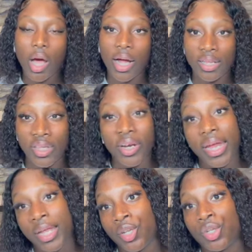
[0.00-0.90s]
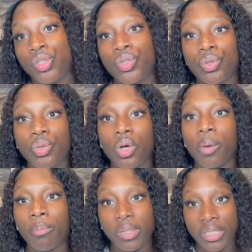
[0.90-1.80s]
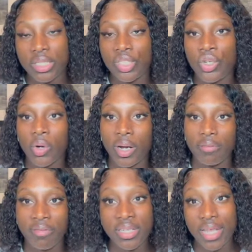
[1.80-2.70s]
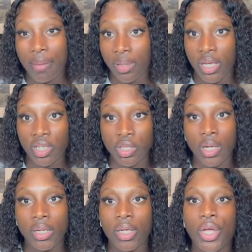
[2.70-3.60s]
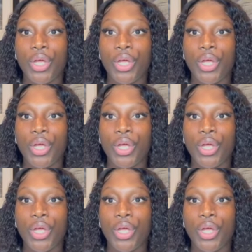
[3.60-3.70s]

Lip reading: on their end to complete your visa application,